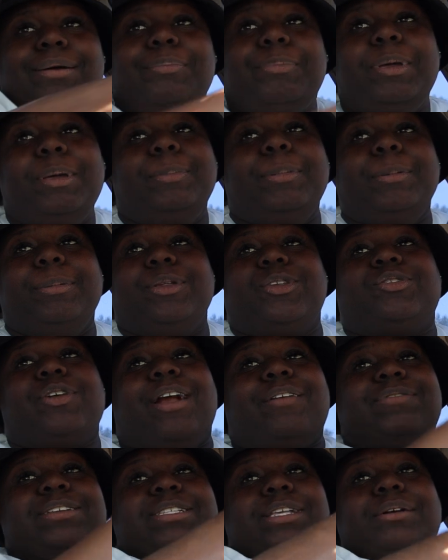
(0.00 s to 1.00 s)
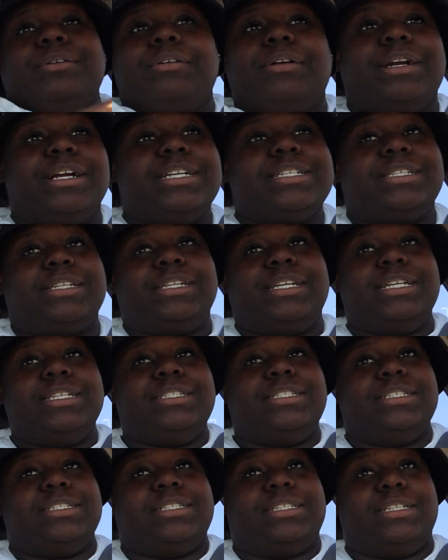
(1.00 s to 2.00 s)
People be driving so crazy.
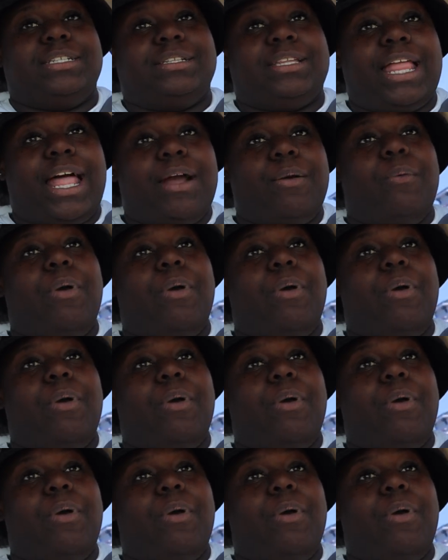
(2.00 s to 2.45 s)
That's just like,